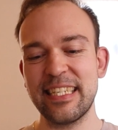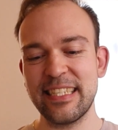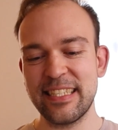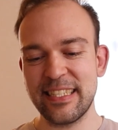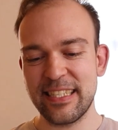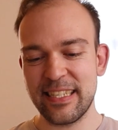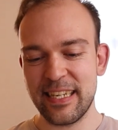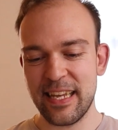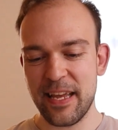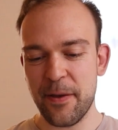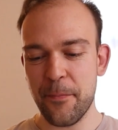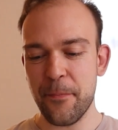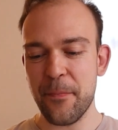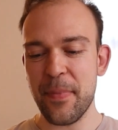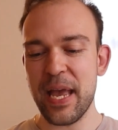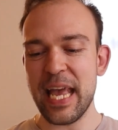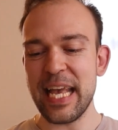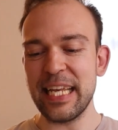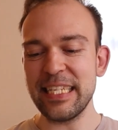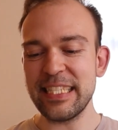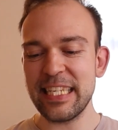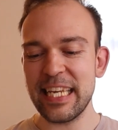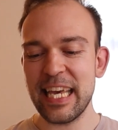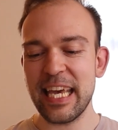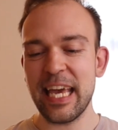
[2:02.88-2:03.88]
is
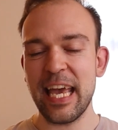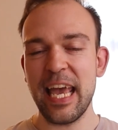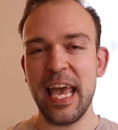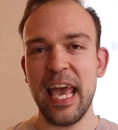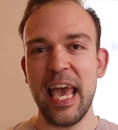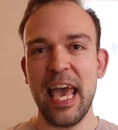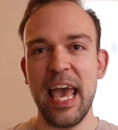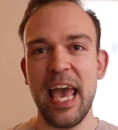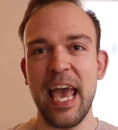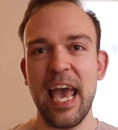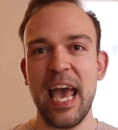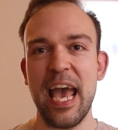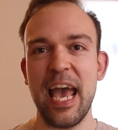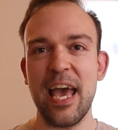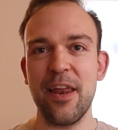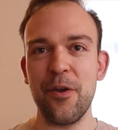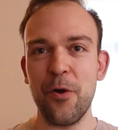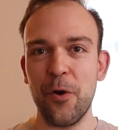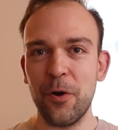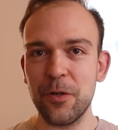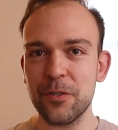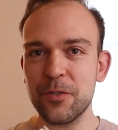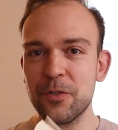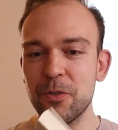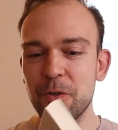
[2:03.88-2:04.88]
amazing, and
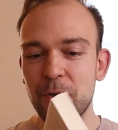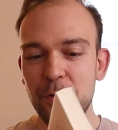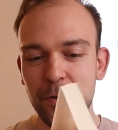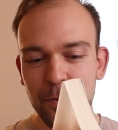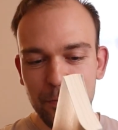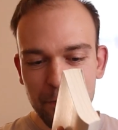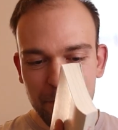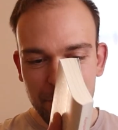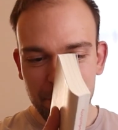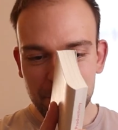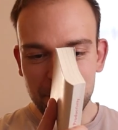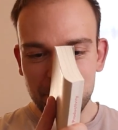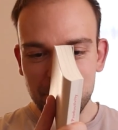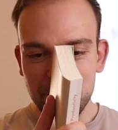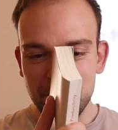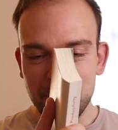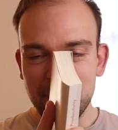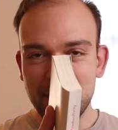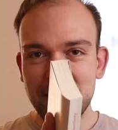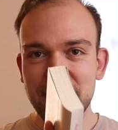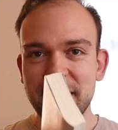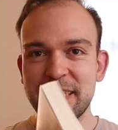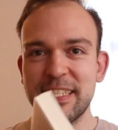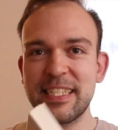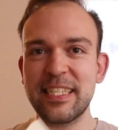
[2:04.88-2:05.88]
also
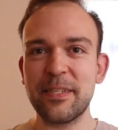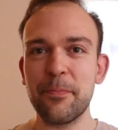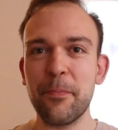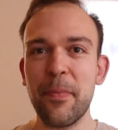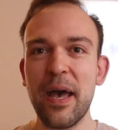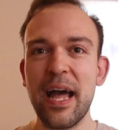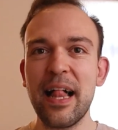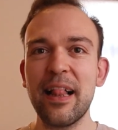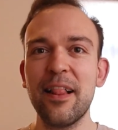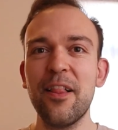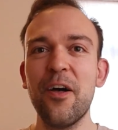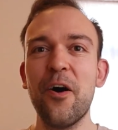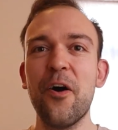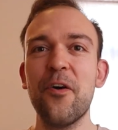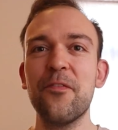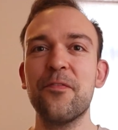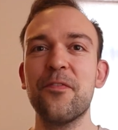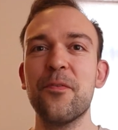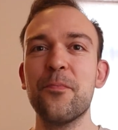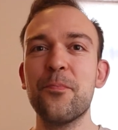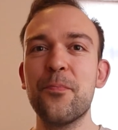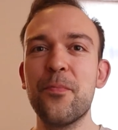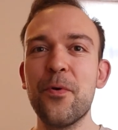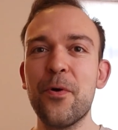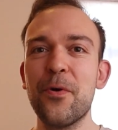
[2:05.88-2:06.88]
the smell of
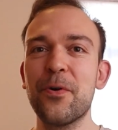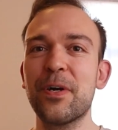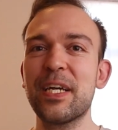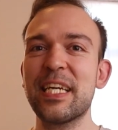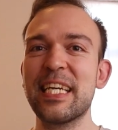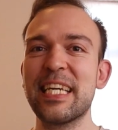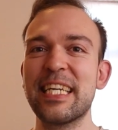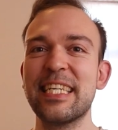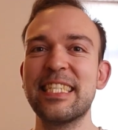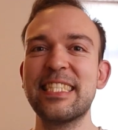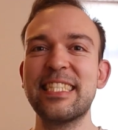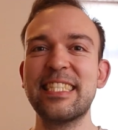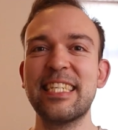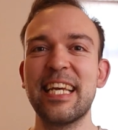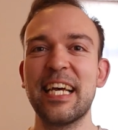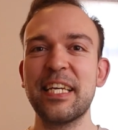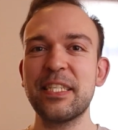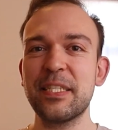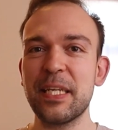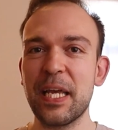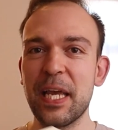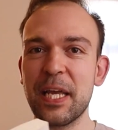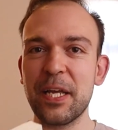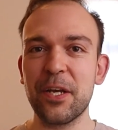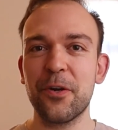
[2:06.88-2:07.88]
a book is
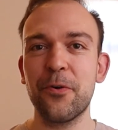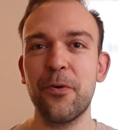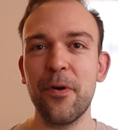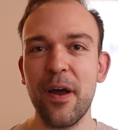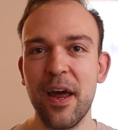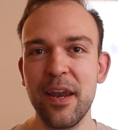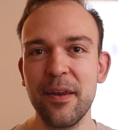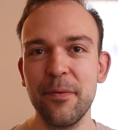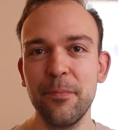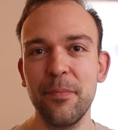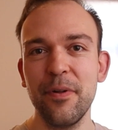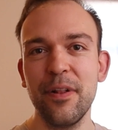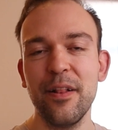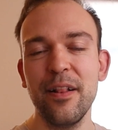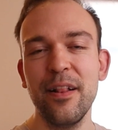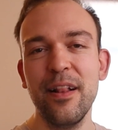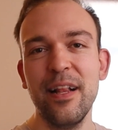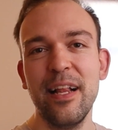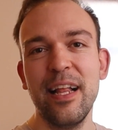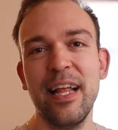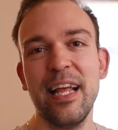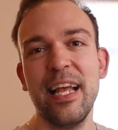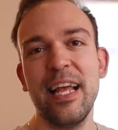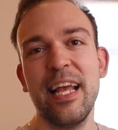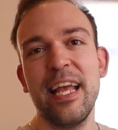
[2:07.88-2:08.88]
just incredible.
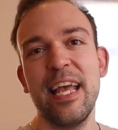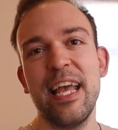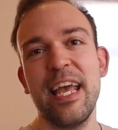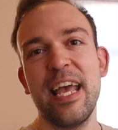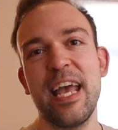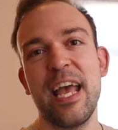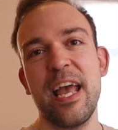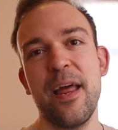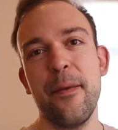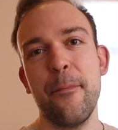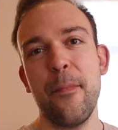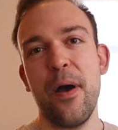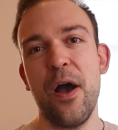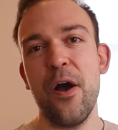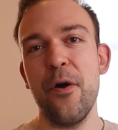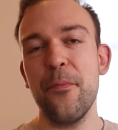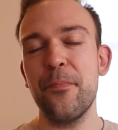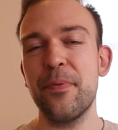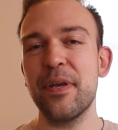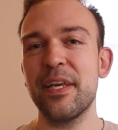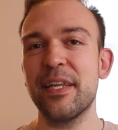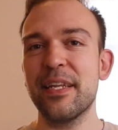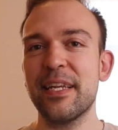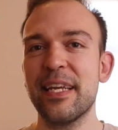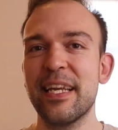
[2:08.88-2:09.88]
In my
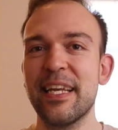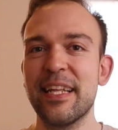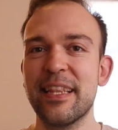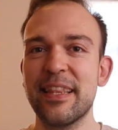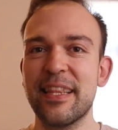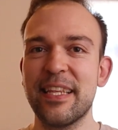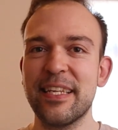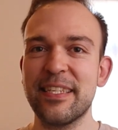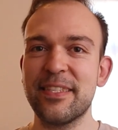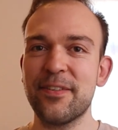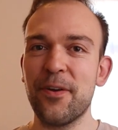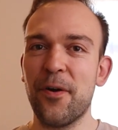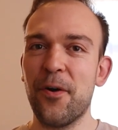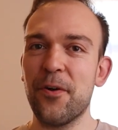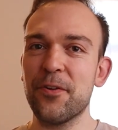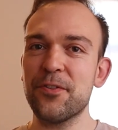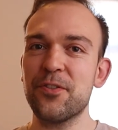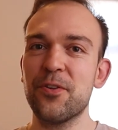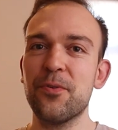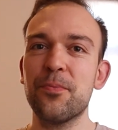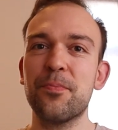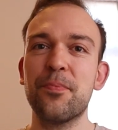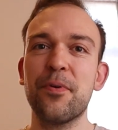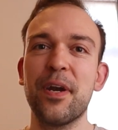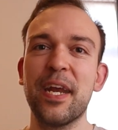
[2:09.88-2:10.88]
opinion, this
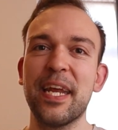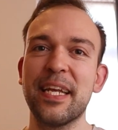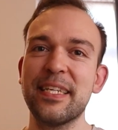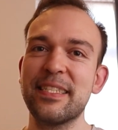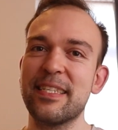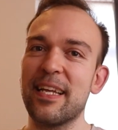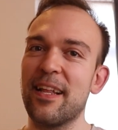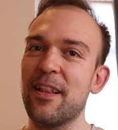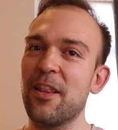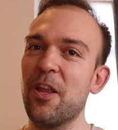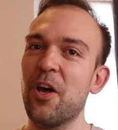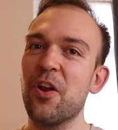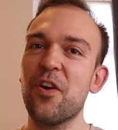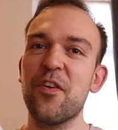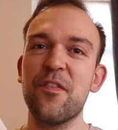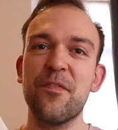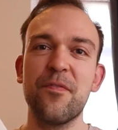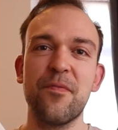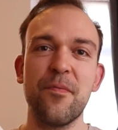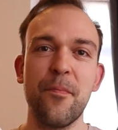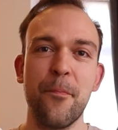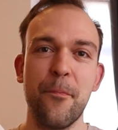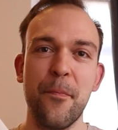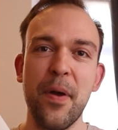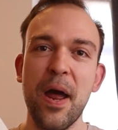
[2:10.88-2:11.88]
also brings a lot
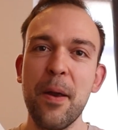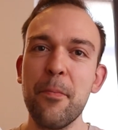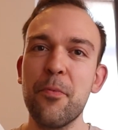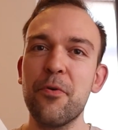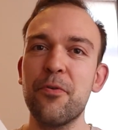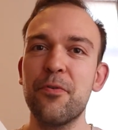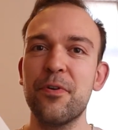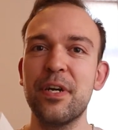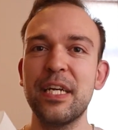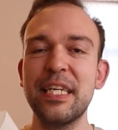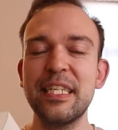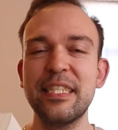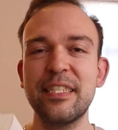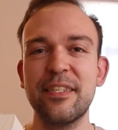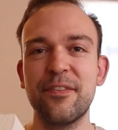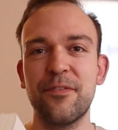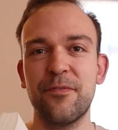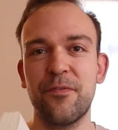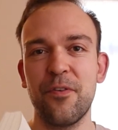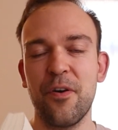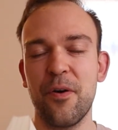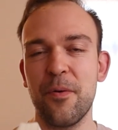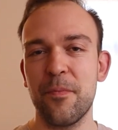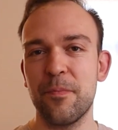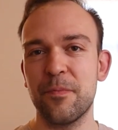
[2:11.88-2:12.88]
of memories
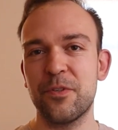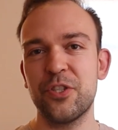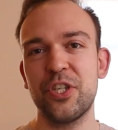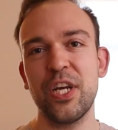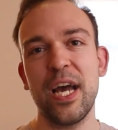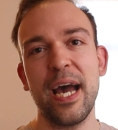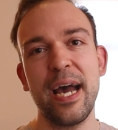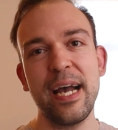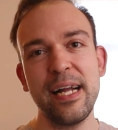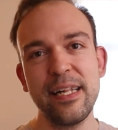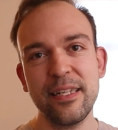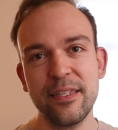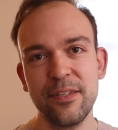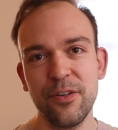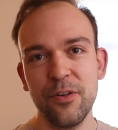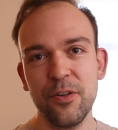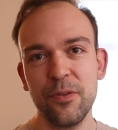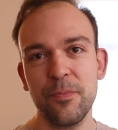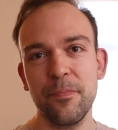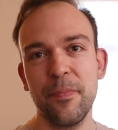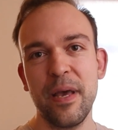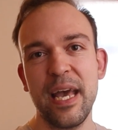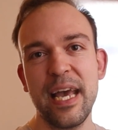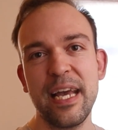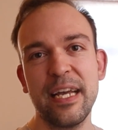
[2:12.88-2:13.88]
from
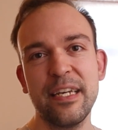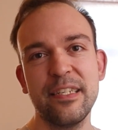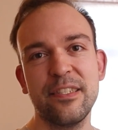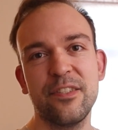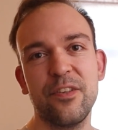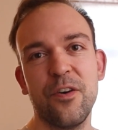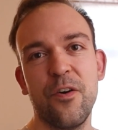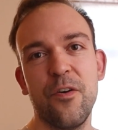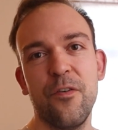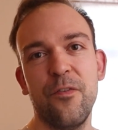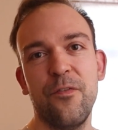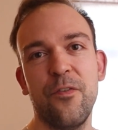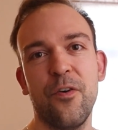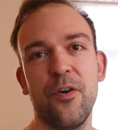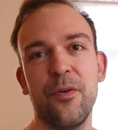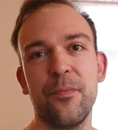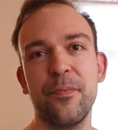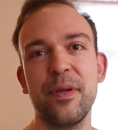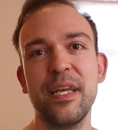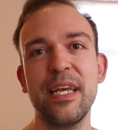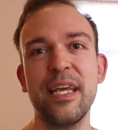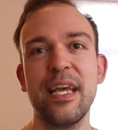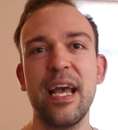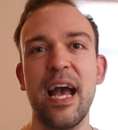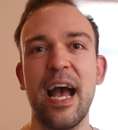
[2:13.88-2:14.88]
childhood back. So for
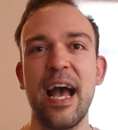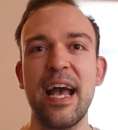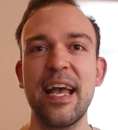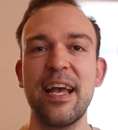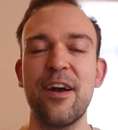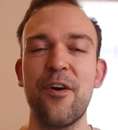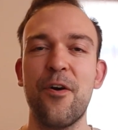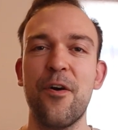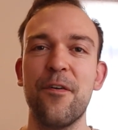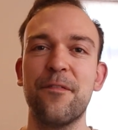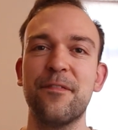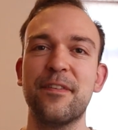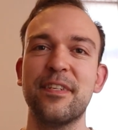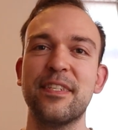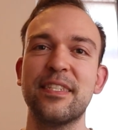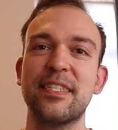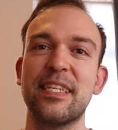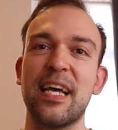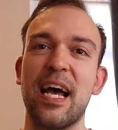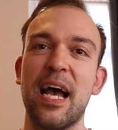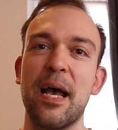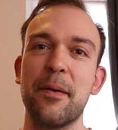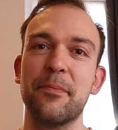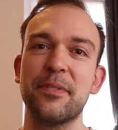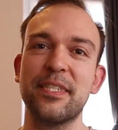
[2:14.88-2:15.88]
me, I
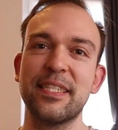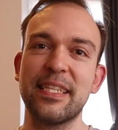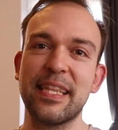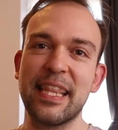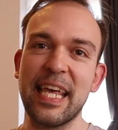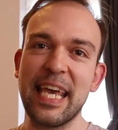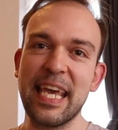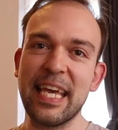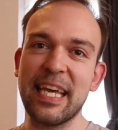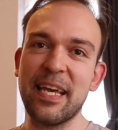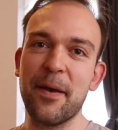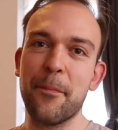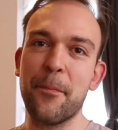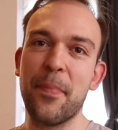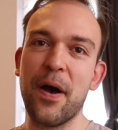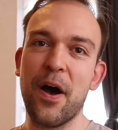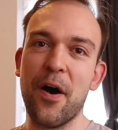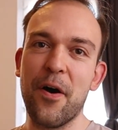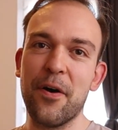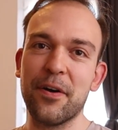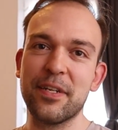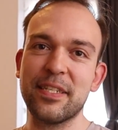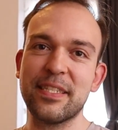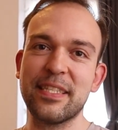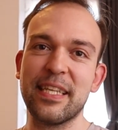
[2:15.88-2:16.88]
oftentimes think
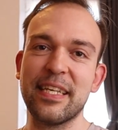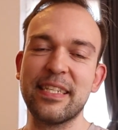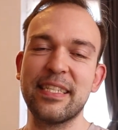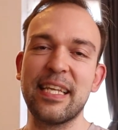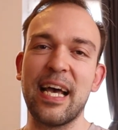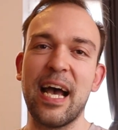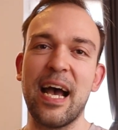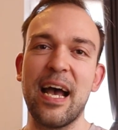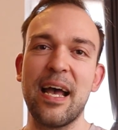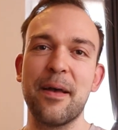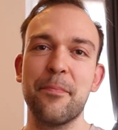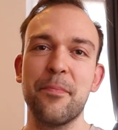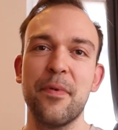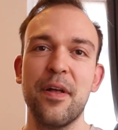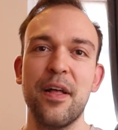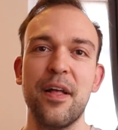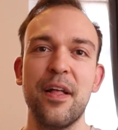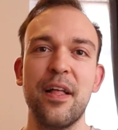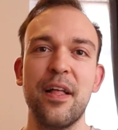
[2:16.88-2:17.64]
about the time